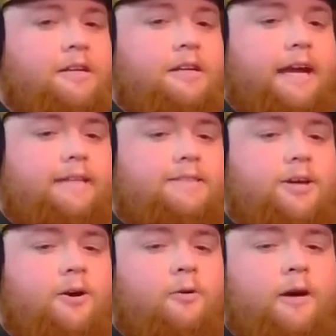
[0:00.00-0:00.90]
And
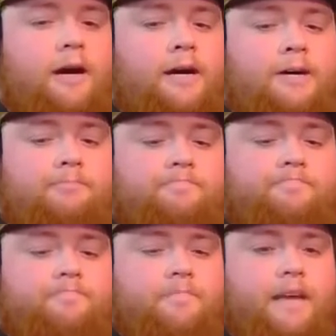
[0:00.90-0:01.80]
so
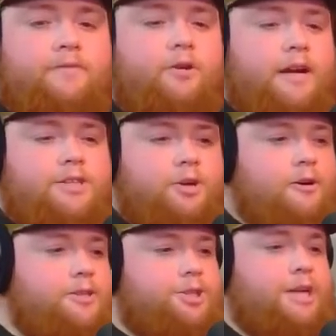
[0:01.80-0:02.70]
if you're at a
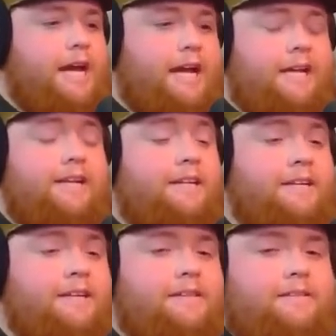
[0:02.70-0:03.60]
church, and
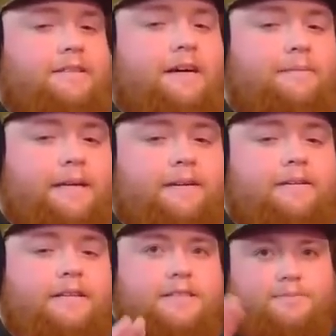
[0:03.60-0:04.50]
I
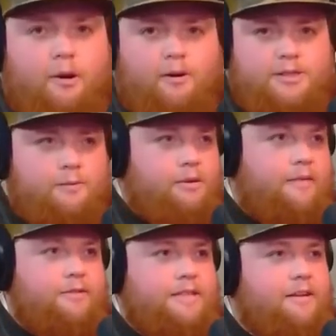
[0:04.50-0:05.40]
mean, this is personal
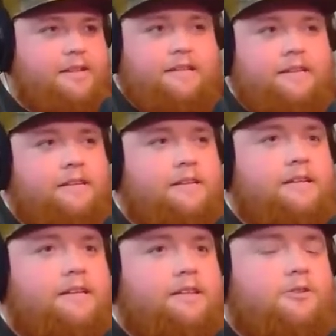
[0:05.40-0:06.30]
preference, I don't think
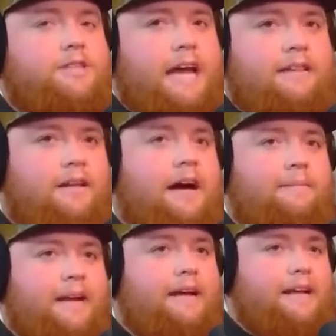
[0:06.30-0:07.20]
there's a lot. I
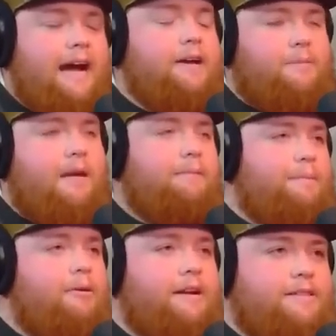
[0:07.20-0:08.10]
mean, I could probably
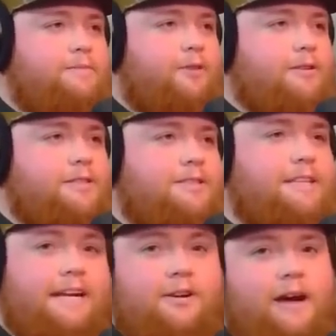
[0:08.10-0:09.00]
point at some verses
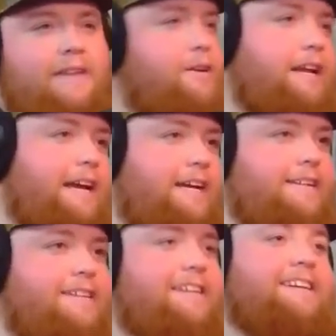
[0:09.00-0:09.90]
that I don't have on
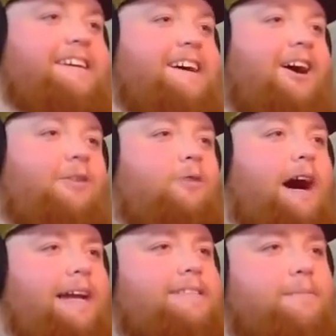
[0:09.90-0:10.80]
hand on
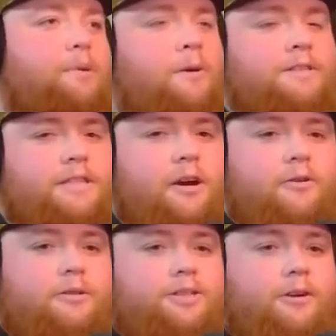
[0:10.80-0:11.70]
why it's important to go
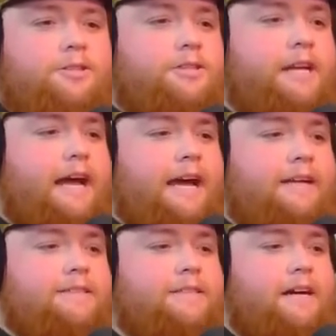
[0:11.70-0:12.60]
to a church that
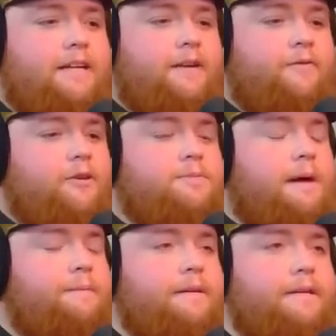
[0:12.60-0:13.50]
has a diverse
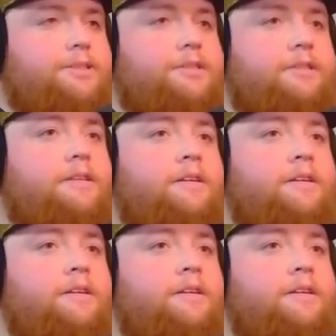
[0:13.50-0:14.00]
population